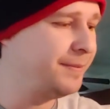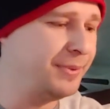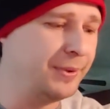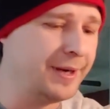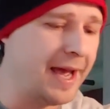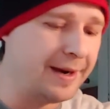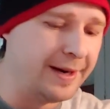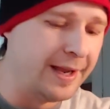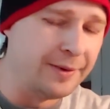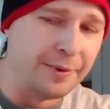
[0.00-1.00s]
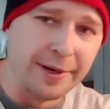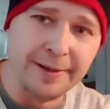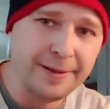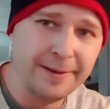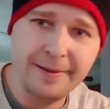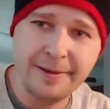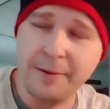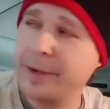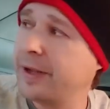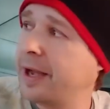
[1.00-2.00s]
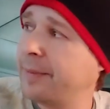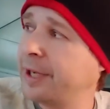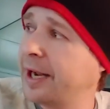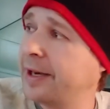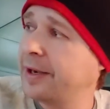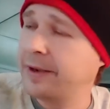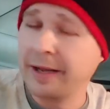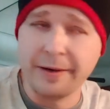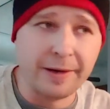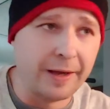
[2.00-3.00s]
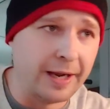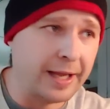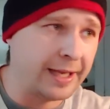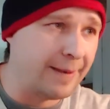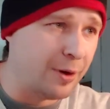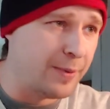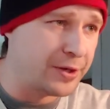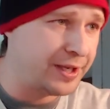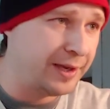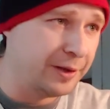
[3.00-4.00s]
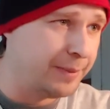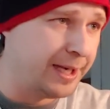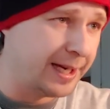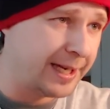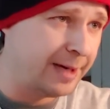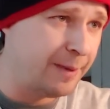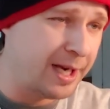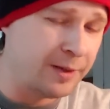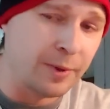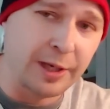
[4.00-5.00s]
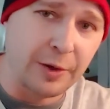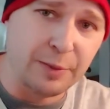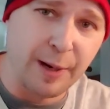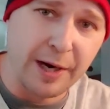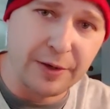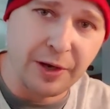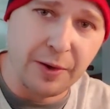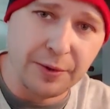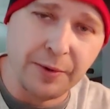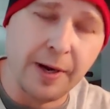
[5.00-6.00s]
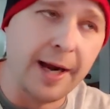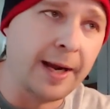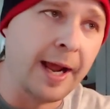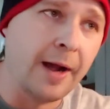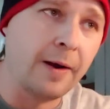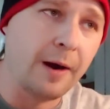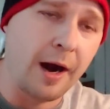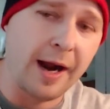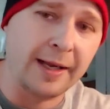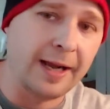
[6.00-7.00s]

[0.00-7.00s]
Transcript: Pulling out another one. Almost, I mean, I know, I don't know. That game almost killed me. I can't imagine what Coach Meyer's going through right now. All right,